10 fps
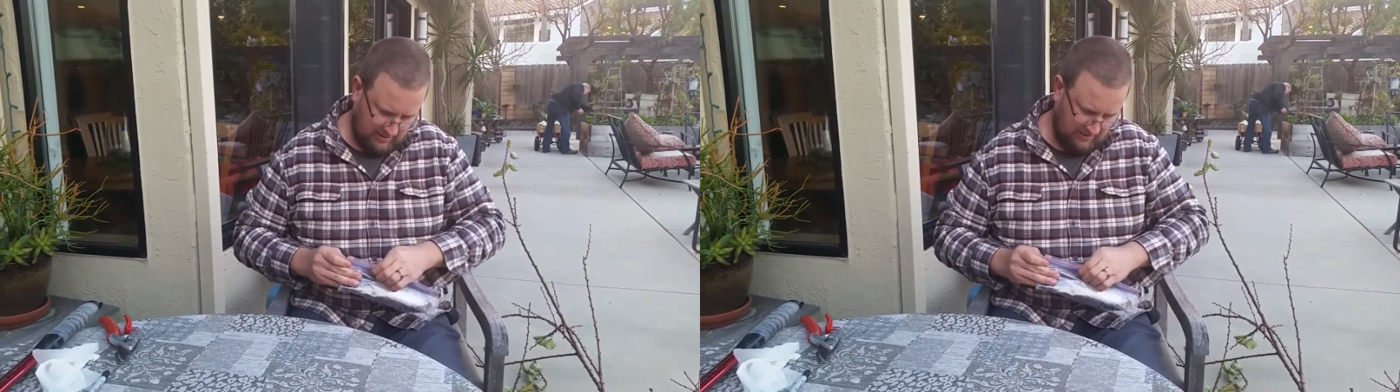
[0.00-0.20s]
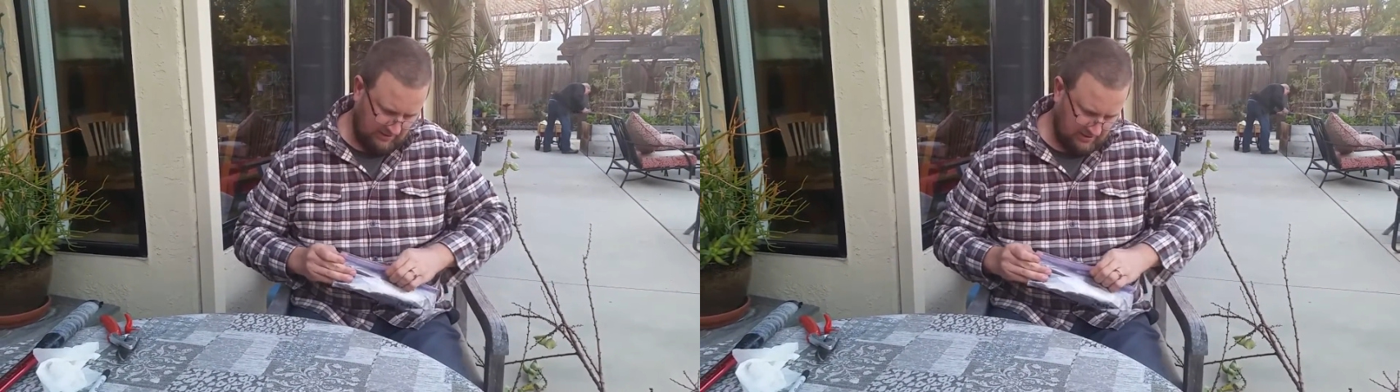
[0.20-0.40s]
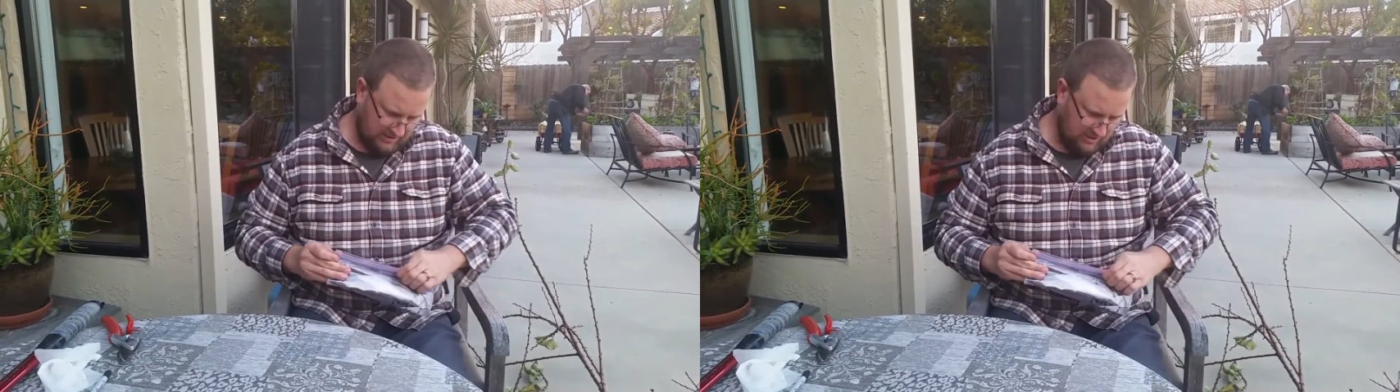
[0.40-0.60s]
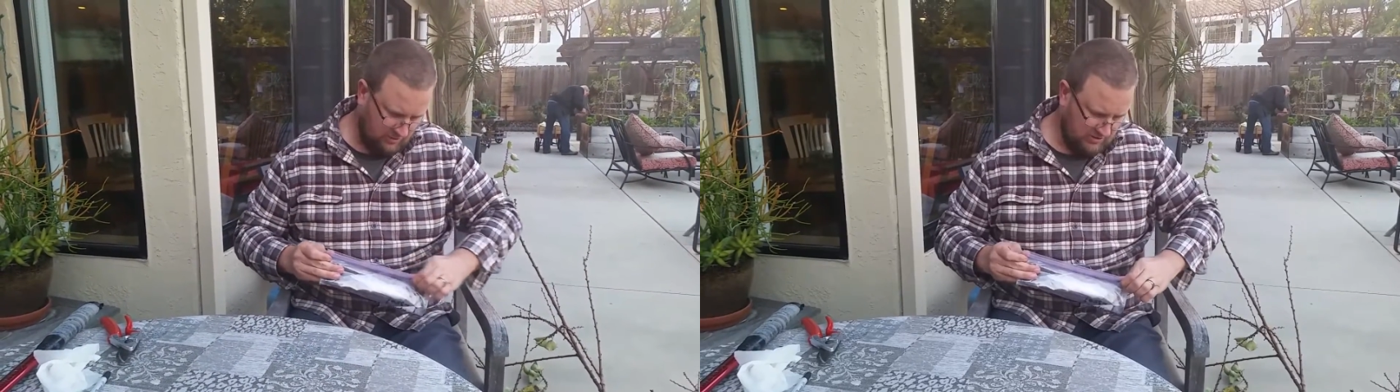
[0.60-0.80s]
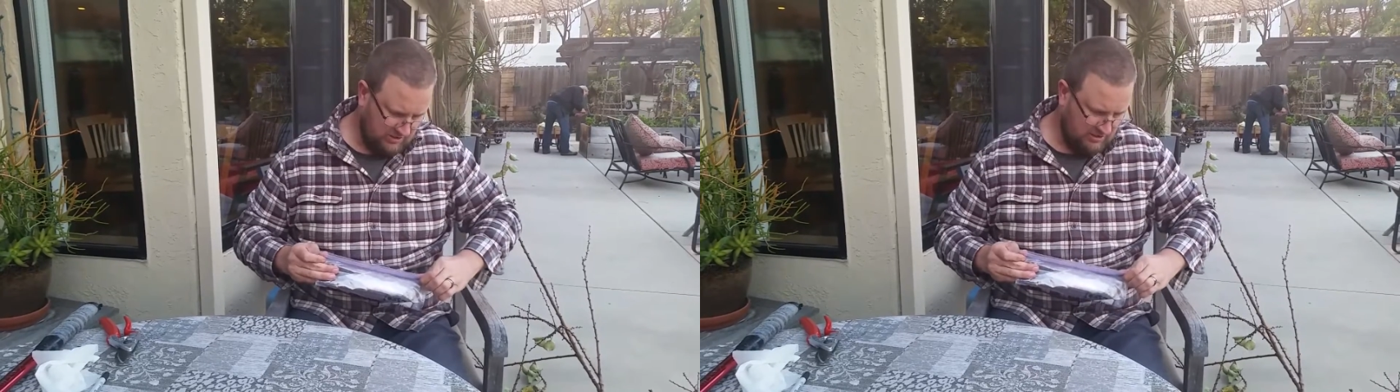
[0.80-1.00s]
and then this
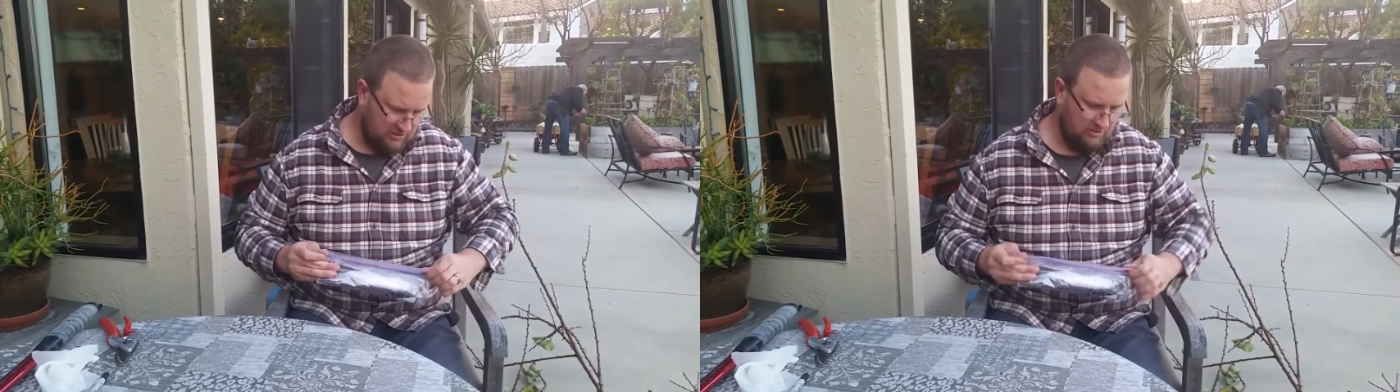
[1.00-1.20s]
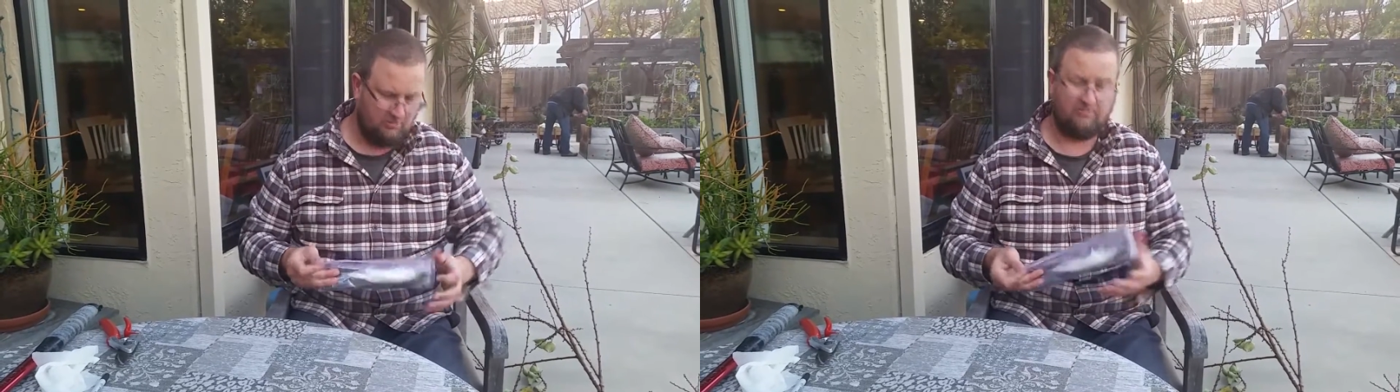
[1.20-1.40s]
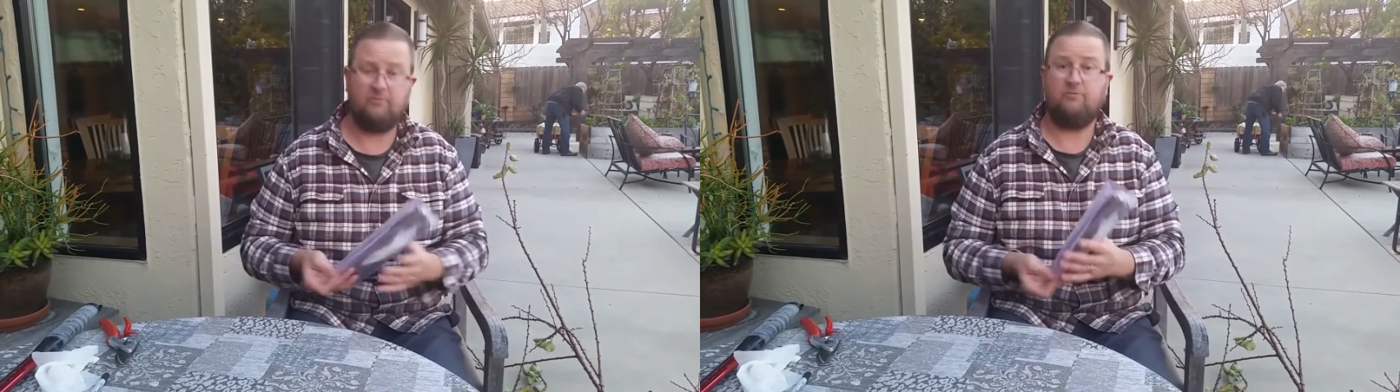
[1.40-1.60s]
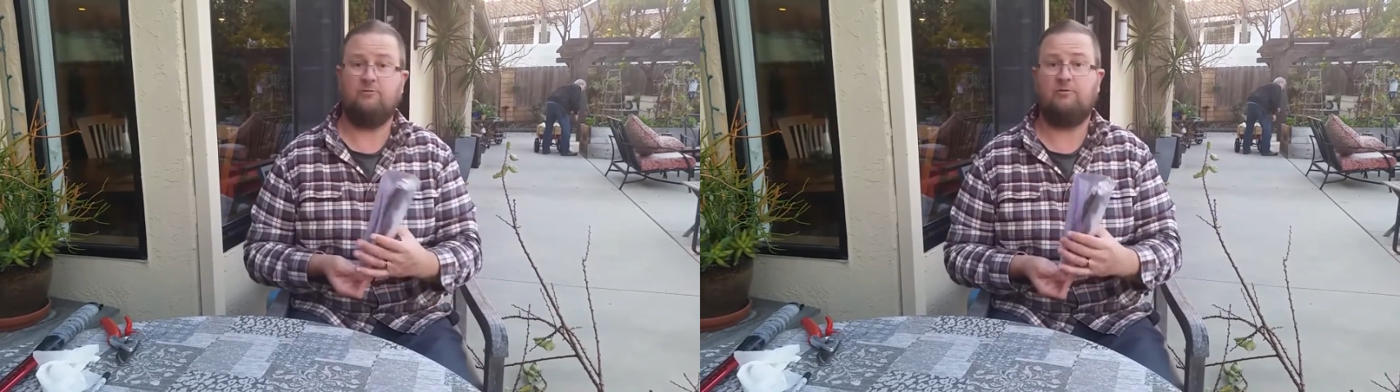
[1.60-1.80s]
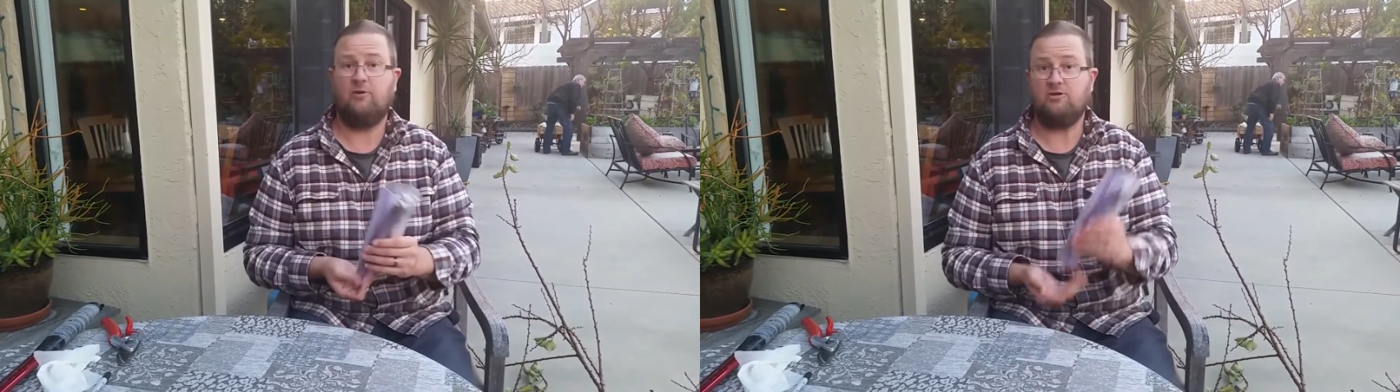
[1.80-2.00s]
goes into your
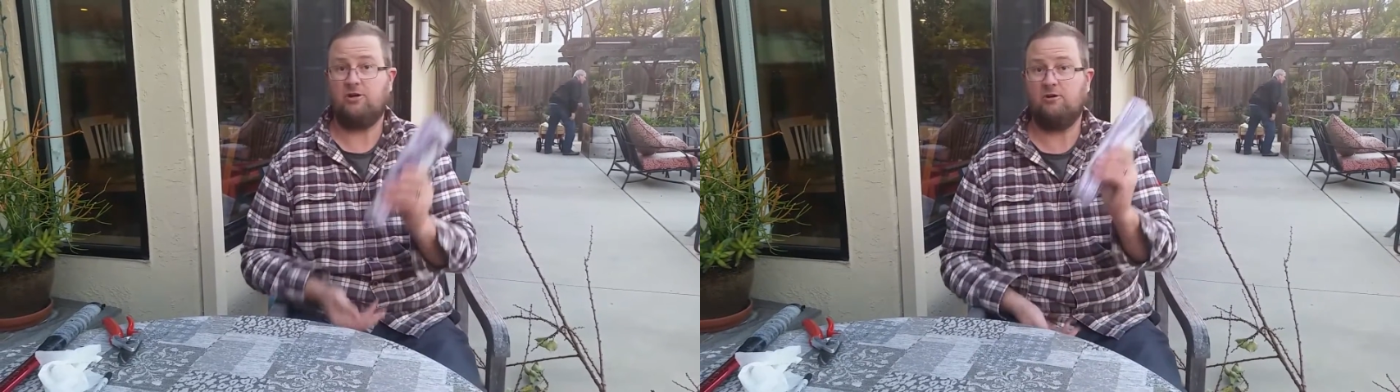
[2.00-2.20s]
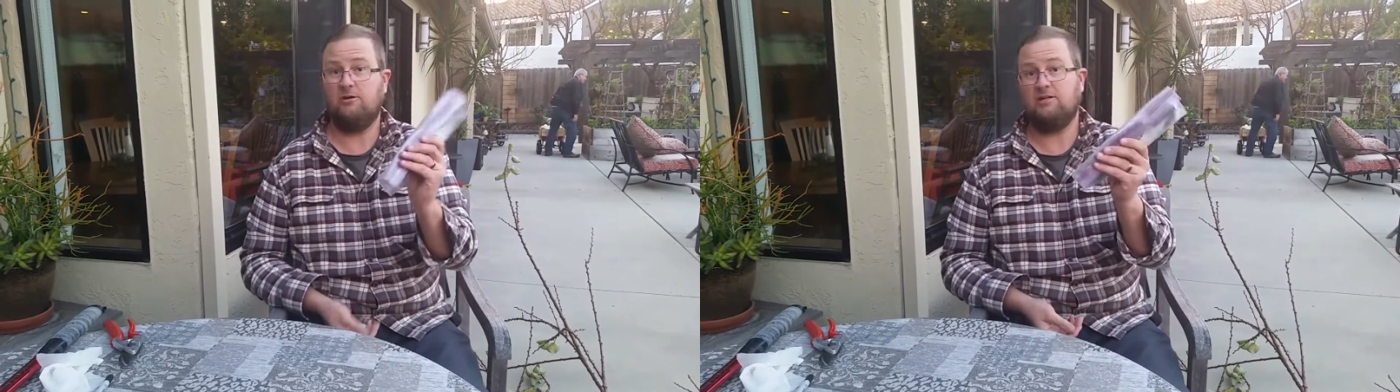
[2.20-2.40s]
refrigerator